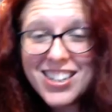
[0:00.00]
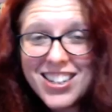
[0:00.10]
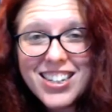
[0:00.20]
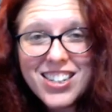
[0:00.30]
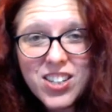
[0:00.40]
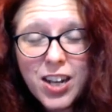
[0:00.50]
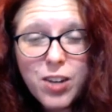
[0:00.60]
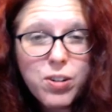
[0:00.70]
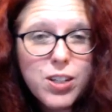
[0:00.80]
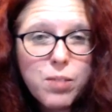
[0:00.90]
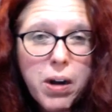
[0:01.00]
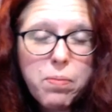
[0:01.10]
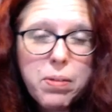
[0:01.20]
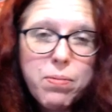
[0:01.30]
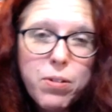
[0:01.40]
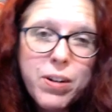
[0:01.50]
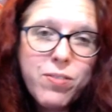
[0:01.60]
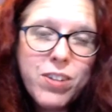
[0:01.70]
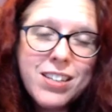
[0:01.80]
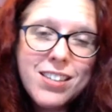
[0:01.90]
show where smart people riff
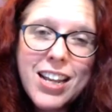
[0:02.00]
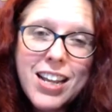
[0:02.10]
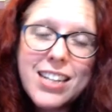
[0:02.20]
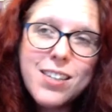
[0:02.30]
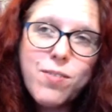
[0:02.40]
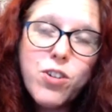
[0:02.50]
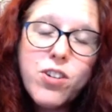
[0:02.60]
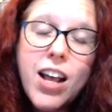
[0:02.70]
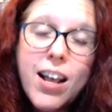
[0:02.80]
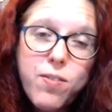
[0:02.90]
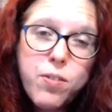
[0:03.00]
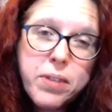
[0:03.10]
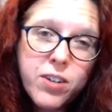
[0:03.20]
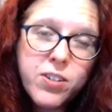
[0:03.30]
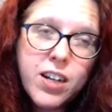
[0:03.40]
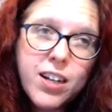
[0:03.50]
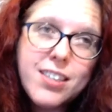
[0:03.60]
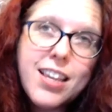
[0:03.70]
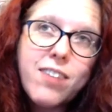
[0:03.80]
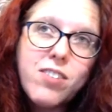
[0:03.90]
on science. If you're not familiar with Doc
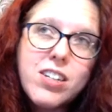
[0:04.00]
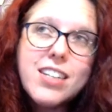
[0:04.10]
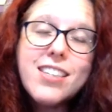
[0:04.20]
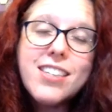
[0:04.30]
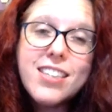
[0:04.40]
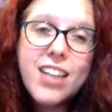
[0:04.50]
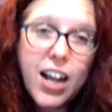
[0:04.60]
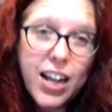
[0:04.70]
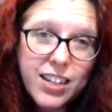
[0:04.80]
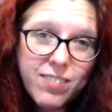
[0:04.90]
Savage, he's a Scot.